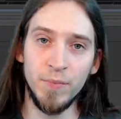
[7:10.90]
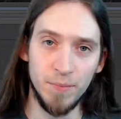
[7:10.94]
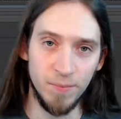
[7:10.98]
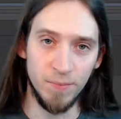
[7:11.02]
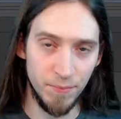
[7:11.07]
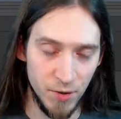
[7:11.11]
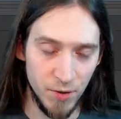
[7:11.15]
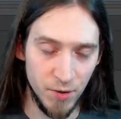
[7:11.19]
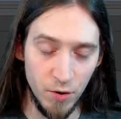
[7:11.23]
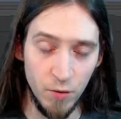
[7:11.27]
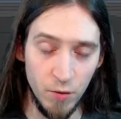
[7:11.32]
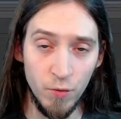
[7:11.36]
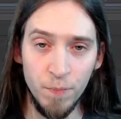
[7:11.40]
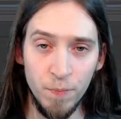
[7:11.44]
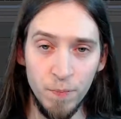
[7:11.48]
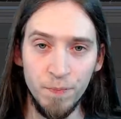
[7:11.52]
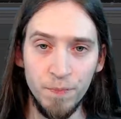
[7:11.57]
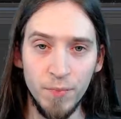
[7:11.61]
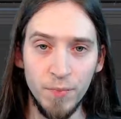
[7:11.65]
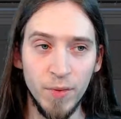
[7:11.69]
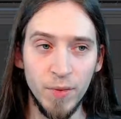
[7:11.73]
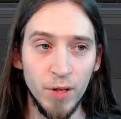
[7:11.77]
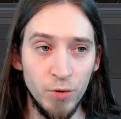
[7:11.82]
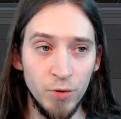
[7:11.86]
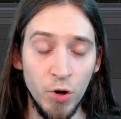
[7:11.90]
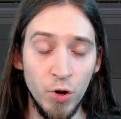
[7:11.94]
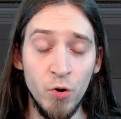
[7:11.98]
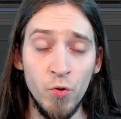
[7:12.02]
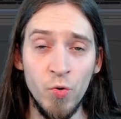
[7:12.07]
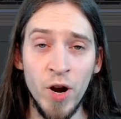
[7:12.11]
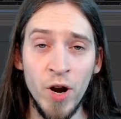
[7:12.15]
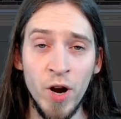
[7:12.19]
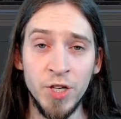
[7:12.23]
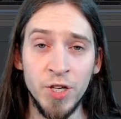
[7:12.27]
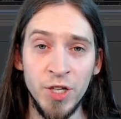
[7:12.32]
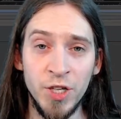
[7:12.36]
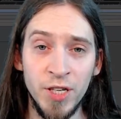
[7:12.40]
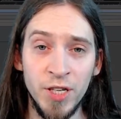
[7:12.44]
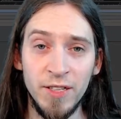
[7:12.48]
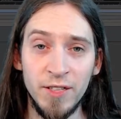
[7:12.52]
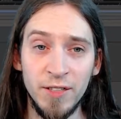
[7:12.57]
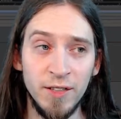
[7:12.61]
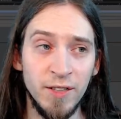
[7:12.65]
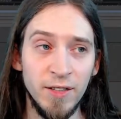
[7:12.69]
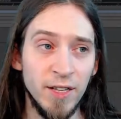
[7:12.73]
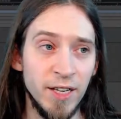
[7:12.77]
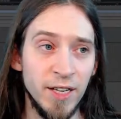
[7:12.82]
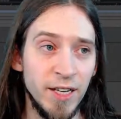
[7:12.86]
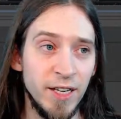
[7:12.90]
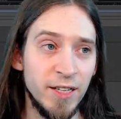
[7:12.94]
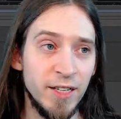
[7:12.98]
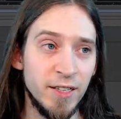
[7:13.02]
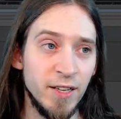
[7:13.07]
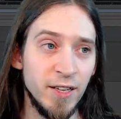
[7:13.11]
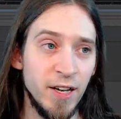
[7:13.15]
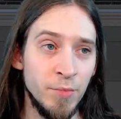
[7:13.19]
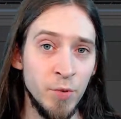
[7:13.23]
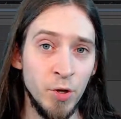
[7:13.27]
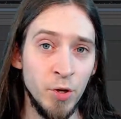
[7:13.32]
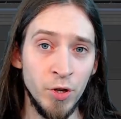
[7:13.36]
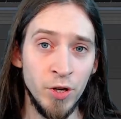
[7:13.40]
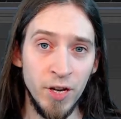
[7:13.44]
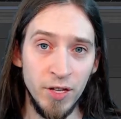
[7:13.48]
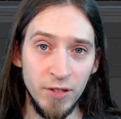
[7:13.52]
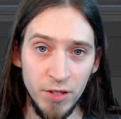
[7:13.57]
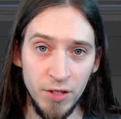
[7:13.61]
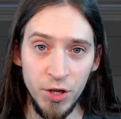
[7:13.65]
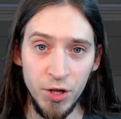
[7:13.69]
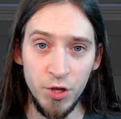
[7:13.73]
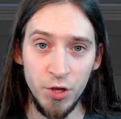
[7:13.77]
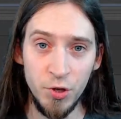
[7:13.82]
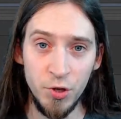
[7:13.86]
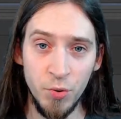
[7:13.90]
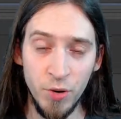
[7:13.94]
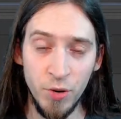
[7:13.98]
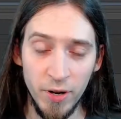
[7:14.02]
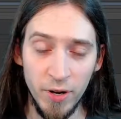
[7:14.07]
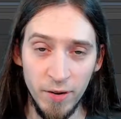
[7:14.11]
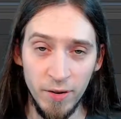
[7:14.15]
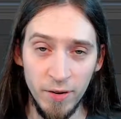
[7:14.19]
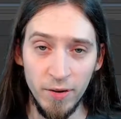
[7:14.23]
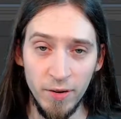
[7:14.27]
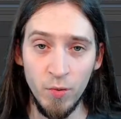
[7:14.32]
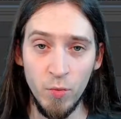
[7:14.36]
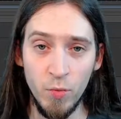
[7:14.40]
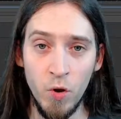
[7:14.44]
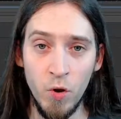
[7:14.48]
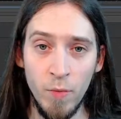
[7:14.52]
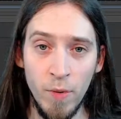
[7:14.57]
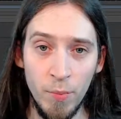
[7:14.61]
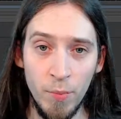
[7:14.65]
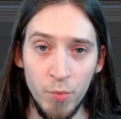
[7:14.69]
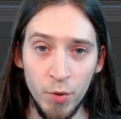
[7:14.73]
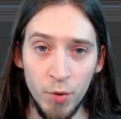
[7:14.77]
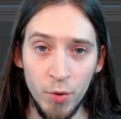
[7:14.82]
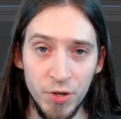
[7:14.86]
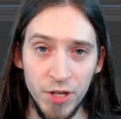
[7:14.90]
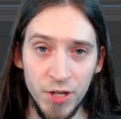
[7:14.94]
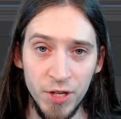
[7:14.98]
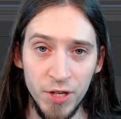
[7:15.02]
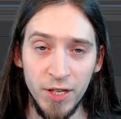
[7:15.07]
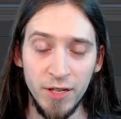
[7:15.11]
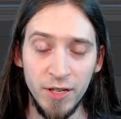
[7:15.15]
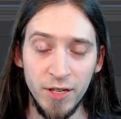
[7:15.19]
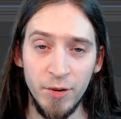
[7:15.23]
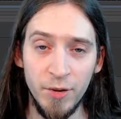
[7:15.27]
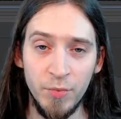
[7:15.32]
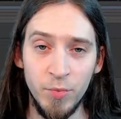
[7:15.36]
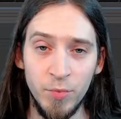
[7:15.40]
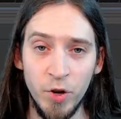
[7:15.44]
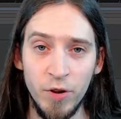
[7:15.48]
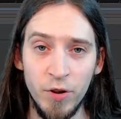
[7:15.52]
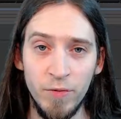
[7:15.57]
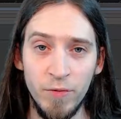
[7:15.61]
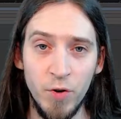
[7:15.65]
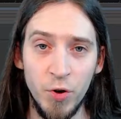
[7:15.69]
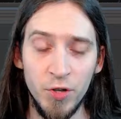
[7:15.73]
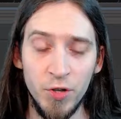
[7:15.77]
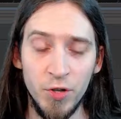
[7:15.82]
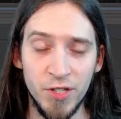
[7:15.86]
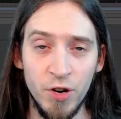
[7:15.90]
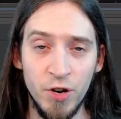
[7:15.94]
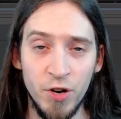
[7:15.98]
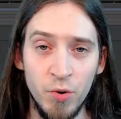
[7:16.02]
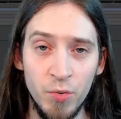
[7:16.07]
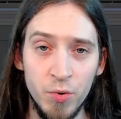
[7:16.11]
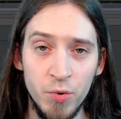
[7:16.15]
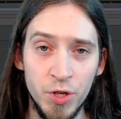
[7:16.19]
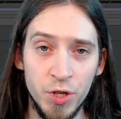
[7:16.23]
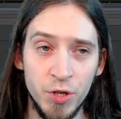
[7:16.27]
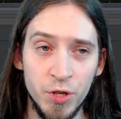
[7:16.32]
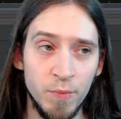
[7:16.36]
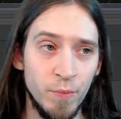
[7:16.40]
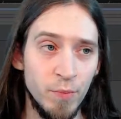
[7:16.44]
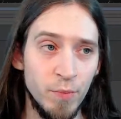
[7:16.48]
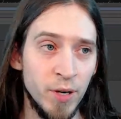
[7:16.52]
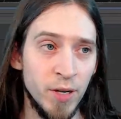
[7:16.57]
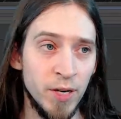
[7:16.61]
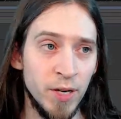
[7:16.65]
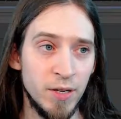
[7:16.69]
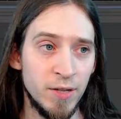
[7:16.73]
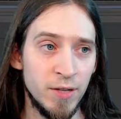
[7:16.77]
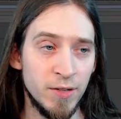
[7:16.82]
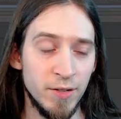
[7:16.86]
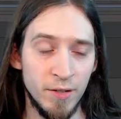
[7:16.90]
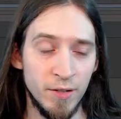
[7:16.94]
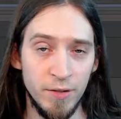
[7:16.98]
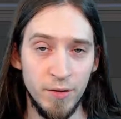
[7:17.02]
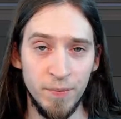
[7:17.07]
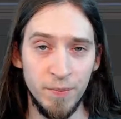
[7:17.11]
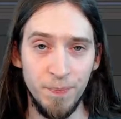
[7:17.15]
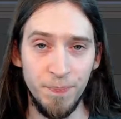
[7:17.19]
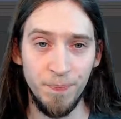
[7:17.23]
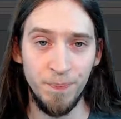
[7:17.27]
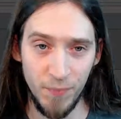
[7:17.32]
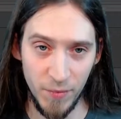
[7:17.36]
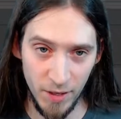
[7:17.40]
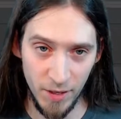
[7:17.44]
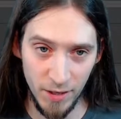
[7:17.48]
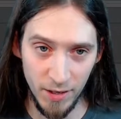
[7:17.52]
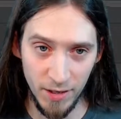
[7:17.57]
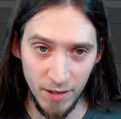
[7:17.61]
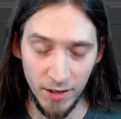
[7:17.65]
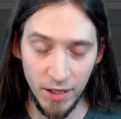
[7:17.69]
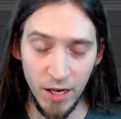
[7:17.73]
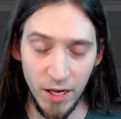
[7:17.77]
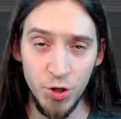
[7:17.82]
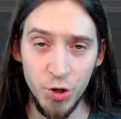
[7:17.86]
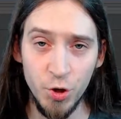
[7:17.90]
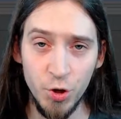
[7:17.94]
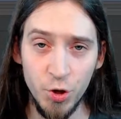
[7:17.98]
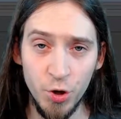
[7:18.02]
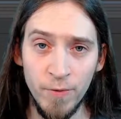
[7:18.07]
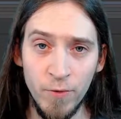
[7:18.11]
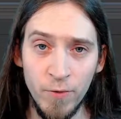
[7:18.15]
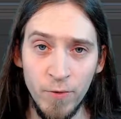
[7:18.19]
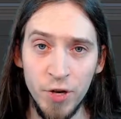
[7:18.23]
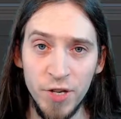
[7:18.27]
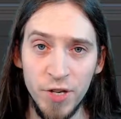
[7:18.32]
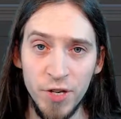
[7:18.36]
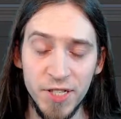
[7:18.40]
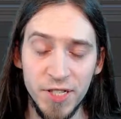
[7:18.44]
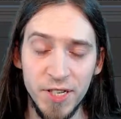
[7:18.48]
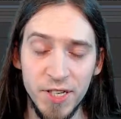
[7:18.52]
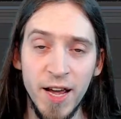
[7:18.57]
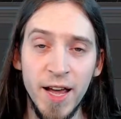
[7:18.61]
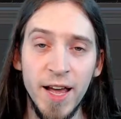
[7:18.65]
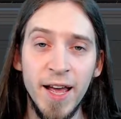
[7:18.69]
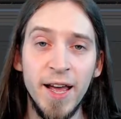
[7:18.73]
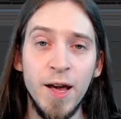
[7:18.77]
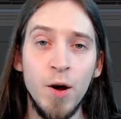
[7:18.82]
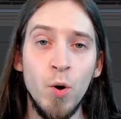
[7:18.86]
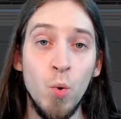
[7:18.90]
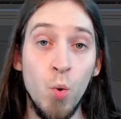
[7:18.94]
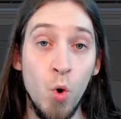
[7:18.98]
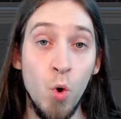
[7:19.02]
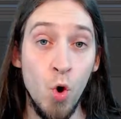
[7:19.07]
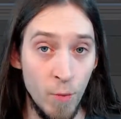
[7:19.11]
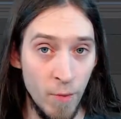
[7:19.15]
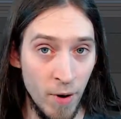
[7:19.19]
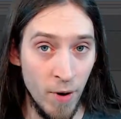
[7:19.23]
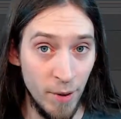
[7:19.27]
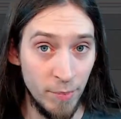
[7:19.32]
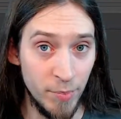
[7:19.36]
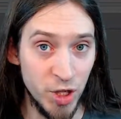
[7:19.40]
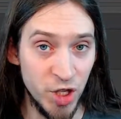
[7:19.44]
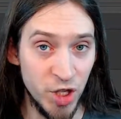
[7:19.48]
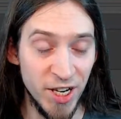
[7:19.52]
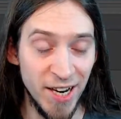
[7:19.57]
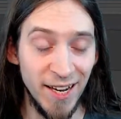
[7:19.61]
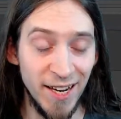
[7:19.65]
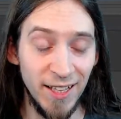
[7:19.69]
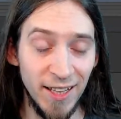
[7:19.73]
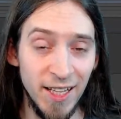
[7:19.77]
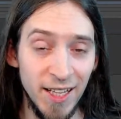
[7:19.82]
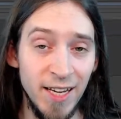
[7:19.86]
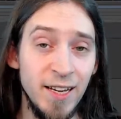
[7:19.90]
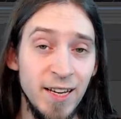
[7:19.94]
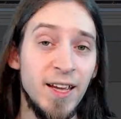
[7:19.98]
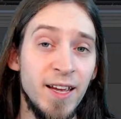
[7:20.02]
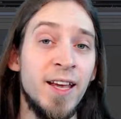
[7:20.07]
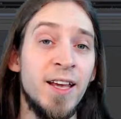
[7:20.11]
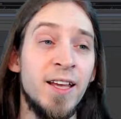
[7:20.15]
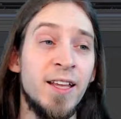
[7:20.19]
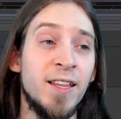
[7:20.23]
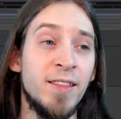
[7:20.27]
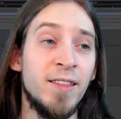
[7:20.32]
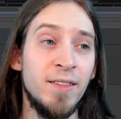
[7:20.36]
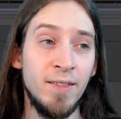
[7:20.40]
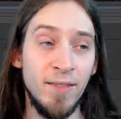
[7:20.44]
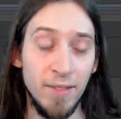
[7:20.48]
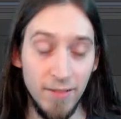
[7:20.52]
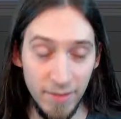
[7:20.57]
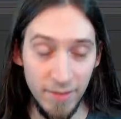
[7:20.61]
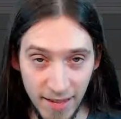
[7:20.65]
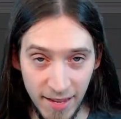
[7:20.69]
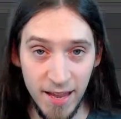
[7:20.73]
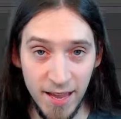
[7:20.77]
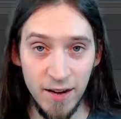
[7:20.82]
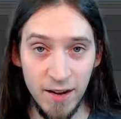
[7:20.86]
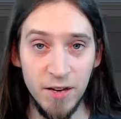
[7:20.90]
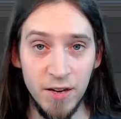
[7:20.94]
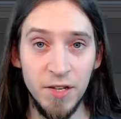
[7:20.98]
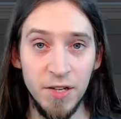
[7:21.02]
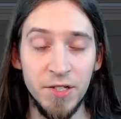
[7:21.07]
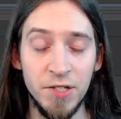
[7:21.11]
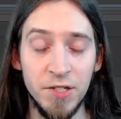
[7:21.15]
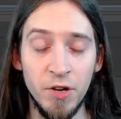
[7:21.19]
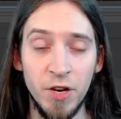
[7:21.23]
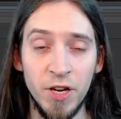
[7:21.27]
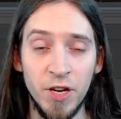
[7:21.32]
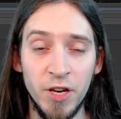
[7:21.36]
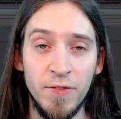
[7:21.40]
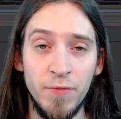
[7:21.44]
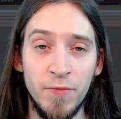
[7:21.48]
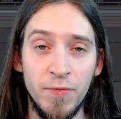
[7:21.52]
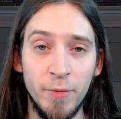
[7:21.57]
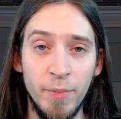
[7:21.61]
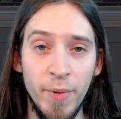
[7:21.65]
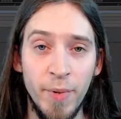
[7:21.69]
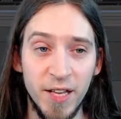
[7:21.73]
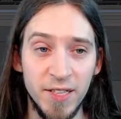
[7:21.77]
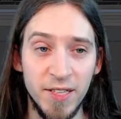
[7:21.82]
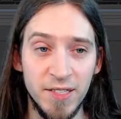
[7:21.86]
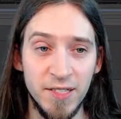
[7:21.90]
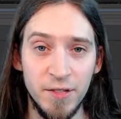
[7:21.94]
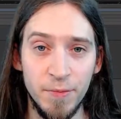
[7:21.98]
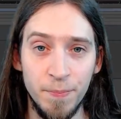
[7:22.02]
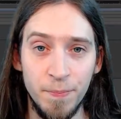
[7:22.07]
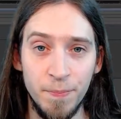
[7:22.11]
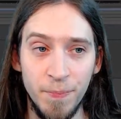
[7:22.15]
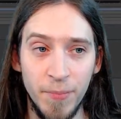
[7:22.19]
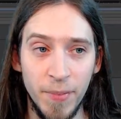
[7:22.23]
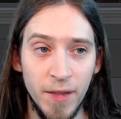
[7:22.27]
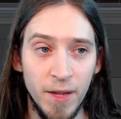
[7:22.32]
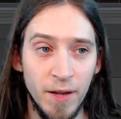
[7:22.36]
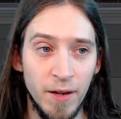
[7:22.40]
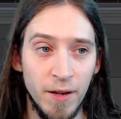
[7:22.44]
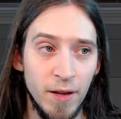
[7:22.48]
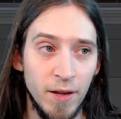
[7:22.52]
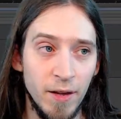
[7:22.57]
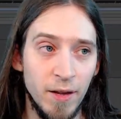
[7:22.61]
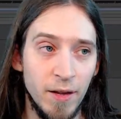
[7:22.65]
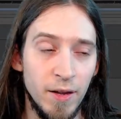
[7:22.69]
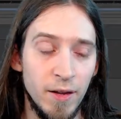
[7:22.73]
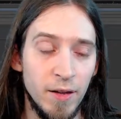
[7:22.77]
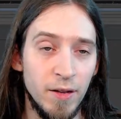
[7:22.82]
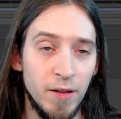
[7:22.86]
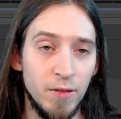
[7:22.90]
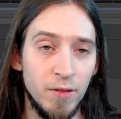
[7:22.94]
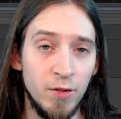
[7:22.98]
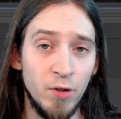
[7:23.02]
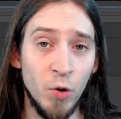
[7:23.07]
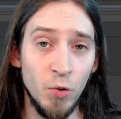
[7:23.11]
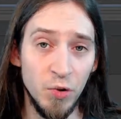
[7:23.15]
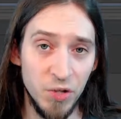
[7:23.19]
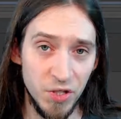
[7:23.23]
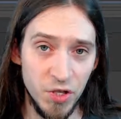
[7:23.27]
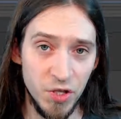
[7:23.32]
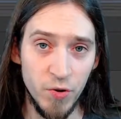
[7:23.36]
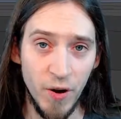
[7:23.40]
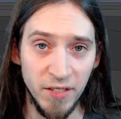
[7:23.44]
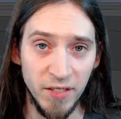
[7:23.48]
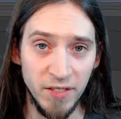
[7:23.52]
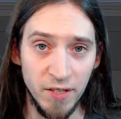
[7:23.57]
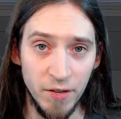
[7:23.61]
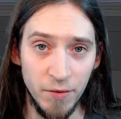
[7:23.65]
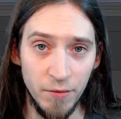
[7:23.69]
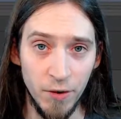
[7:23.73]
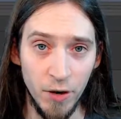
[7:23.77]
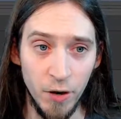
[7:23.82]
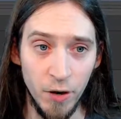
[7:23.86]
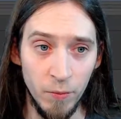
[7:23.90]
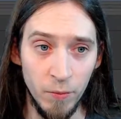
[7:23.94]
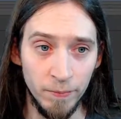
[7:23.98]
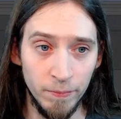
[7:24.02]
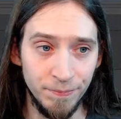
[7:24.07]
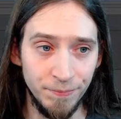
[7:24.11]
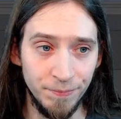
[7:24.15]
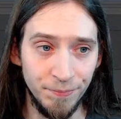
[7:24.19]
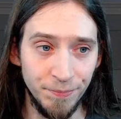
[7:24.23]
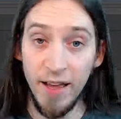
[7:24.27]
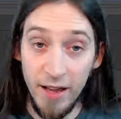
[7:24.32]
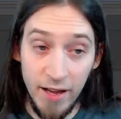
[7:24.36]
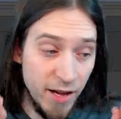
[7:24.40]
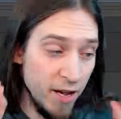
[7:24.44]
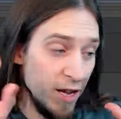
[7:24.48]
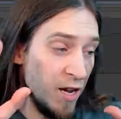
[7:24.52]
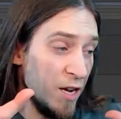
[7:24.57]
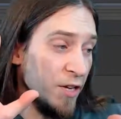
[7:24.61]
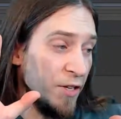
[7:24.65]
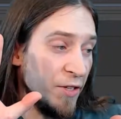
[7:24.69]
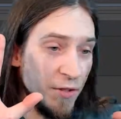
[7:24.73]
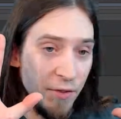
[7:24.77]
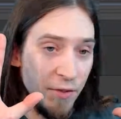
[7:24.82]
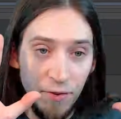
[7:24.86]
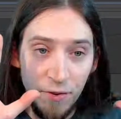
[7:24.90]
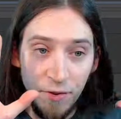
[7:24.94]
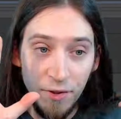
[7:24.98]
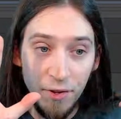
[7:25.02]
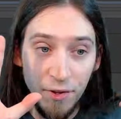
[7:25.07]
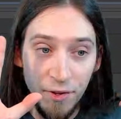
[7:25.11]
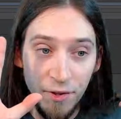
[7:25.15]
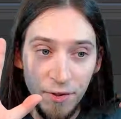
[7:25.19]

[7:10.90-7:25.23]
So don't rush it. Like, I'm not going to teach you a warm-up routine. I'm not a voice coach, but let your voice warm up gently, and then it's going to give you the best. Don't stress it, though. Eighth,